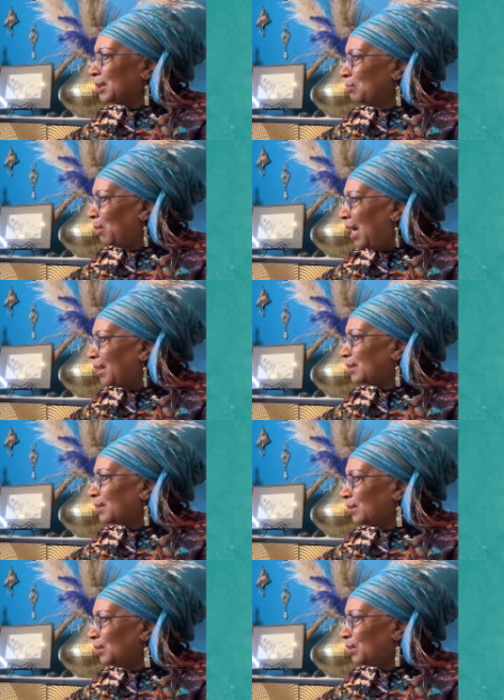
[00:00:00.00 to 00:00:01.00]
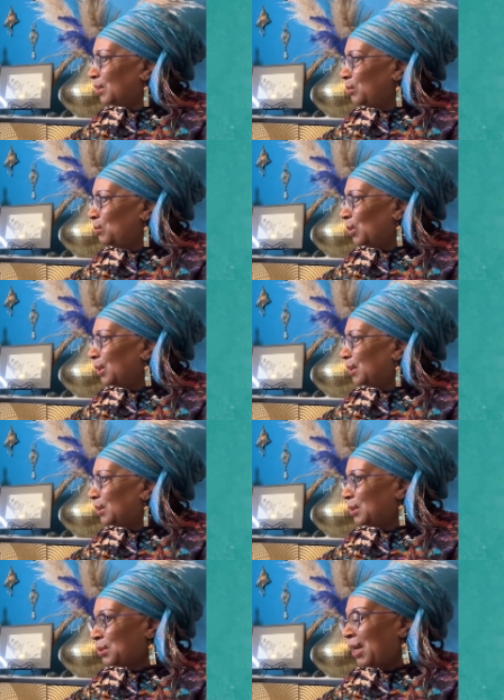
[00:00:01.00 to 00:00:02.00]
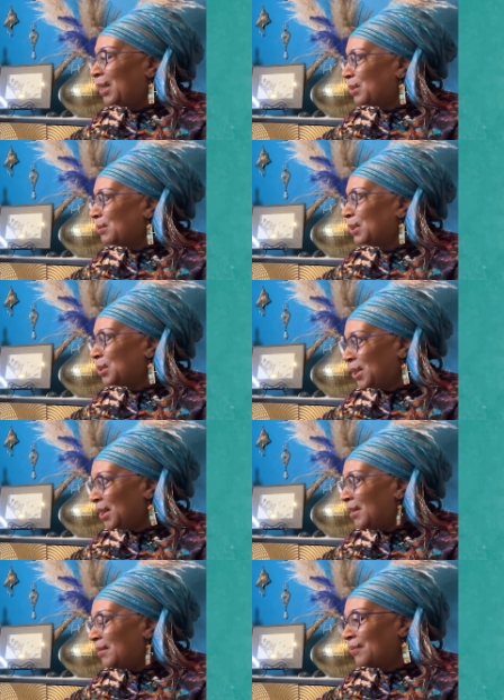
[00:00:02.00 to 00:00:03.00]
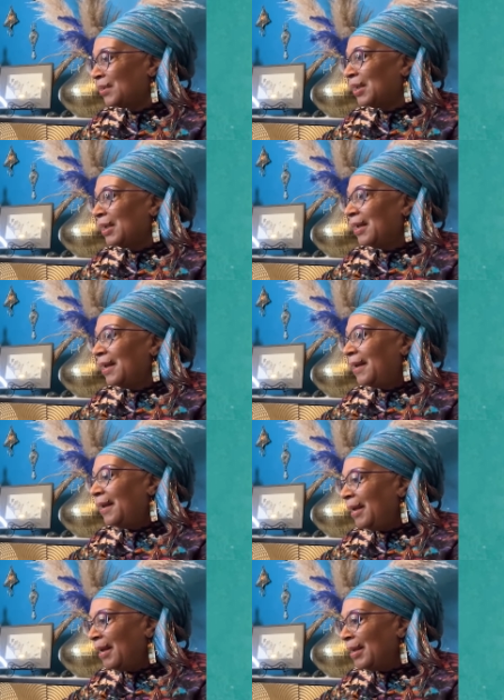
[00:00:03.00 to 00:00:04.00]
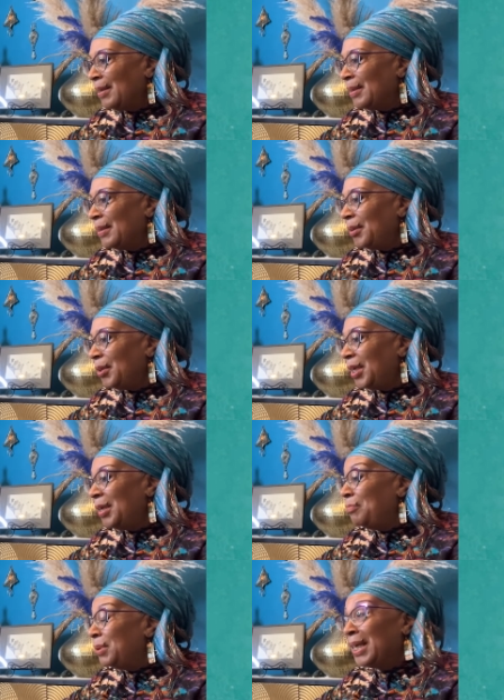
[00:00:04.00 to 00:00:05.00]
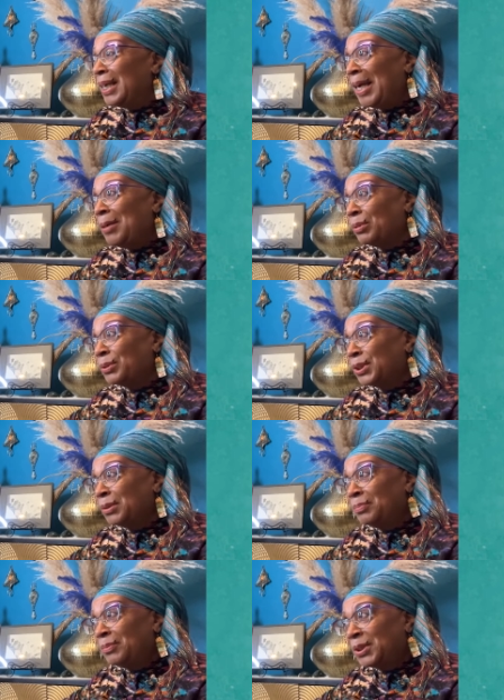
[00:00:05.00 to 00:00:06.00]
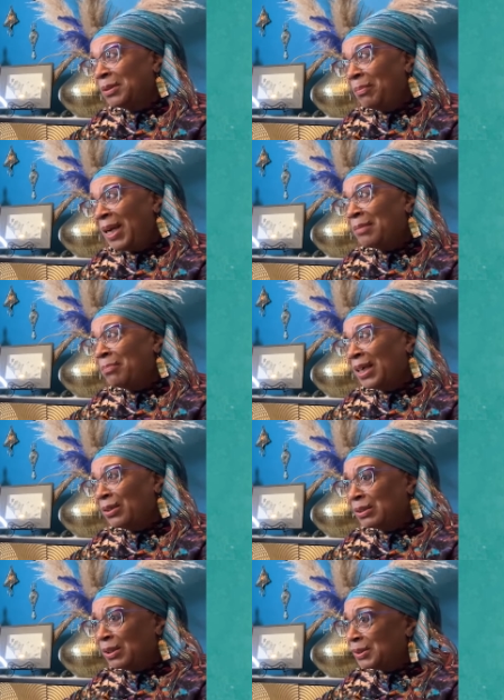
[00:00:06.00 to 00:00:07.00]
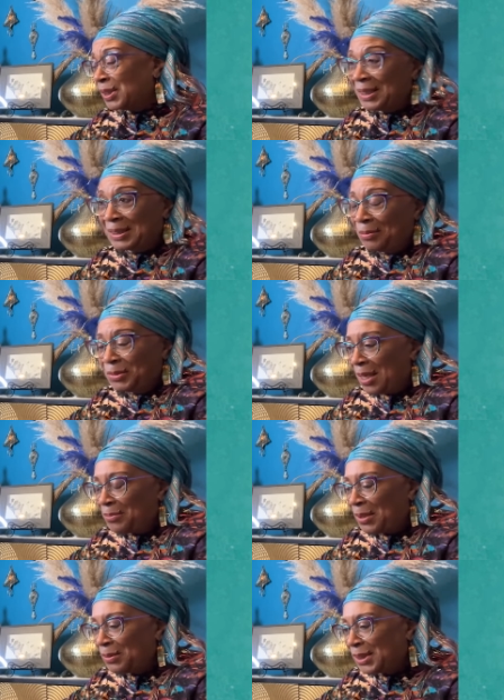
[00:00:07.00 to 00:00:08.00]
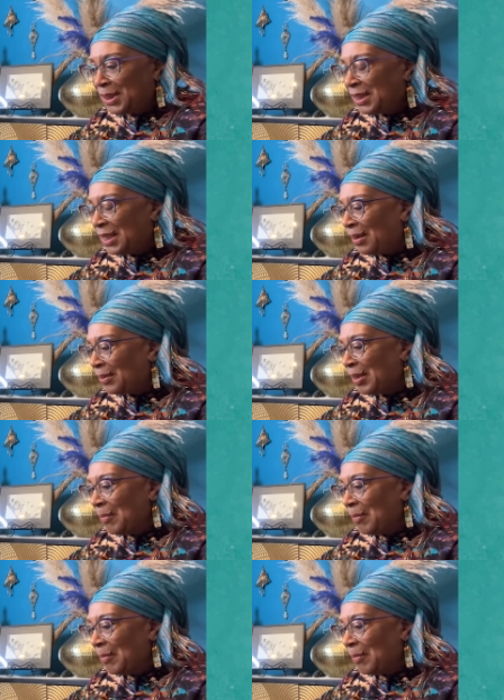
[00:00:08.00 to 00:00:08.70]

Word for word: modest look you wanted to try to achieve mm-hmm. and in being able to to make my own clothes like sometimes i would sit down